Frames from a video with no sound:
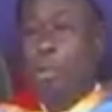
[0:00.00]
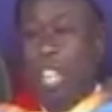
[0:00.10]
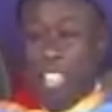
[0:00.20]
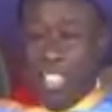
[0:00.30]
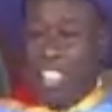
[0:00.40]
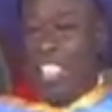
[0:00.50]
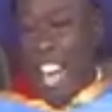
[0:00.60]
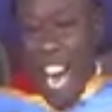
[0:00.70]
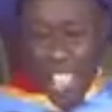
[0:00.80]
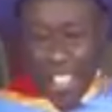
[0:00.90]
to
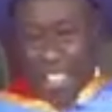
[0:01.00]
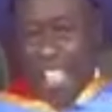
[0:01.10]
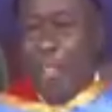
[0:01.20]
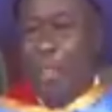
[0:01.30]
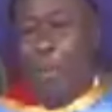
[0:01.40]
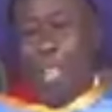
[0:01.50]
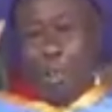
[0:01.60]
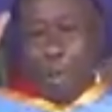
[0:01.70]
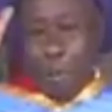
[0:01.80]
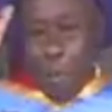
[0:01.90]
criticizing us and nobody
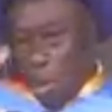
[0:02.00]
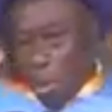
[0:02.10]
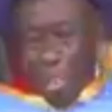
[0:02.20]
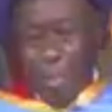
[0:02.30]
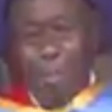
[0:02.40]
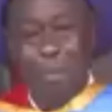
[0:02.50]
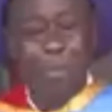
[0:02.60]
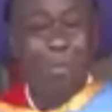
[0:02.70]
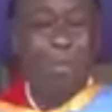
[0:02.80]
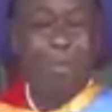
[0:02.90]
used to question them.
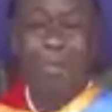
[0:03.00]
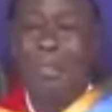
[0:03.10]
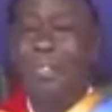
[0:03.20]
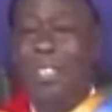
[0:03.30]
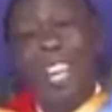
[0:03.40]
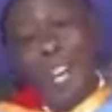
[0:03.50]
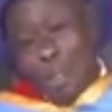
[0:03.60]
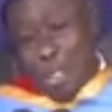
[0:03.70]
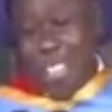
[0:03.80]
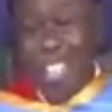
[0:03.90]
Now
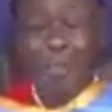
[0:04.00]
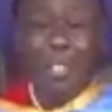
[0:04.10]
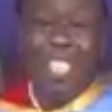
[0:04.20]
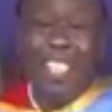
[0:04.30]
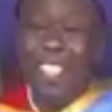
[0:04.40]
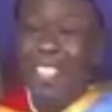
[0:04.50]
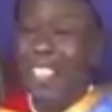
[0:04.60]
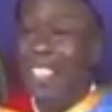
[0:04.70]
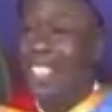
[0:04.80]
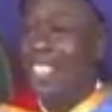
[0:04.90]
things have changed
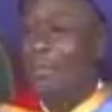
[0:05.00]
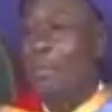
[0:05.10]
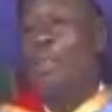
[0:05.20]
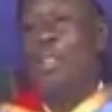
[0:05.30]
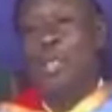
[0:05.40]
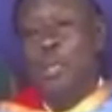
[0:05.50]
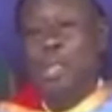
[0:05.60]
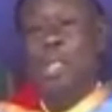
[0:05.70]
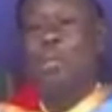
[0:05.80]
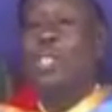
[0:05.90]
because no
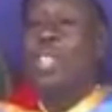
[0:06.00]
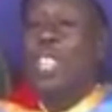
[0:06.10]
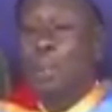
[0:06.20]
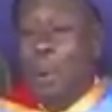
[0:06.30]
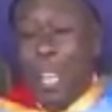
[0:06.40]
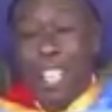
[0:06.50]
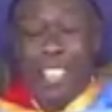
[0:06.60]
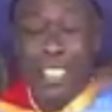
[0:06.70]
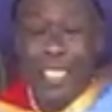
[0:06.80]
situation is permanent.